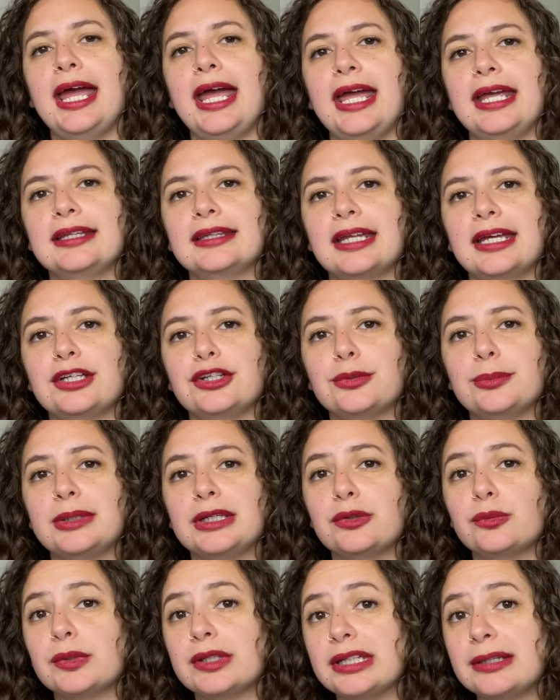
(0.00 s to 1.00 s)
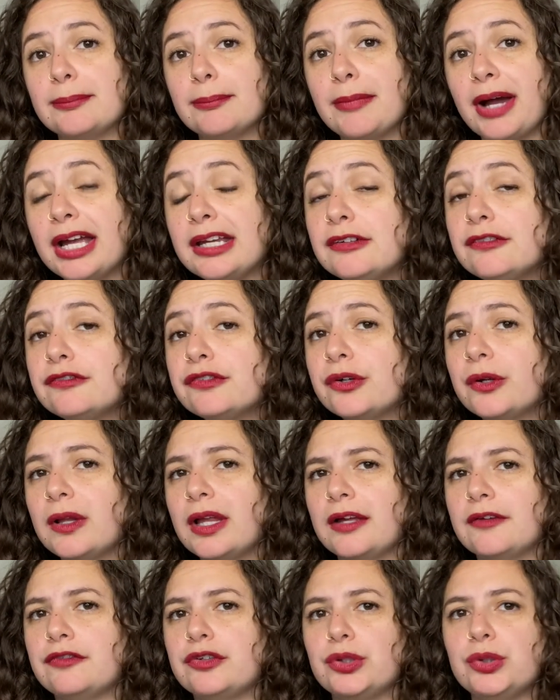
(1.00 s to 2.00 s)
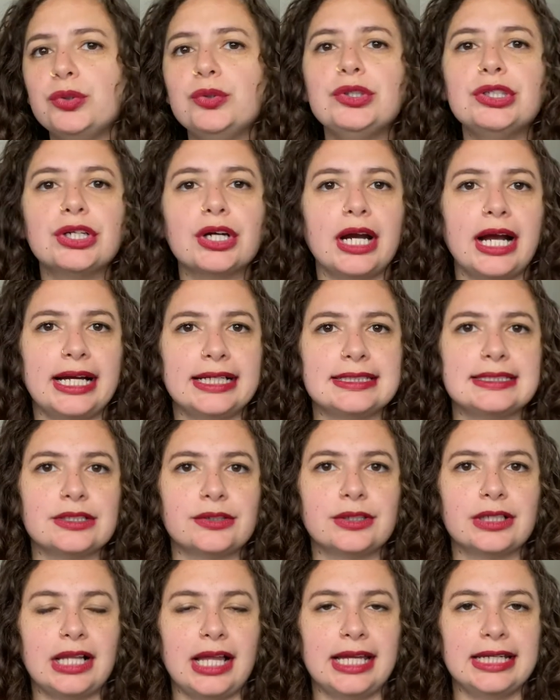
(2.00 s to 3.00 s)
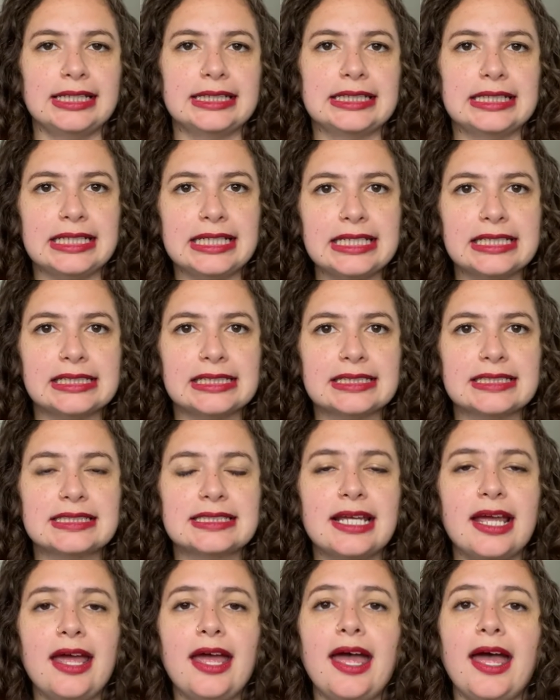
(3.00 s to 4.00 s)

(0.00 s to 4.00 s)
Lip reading: and that you're being really mindful of who your ideal client is.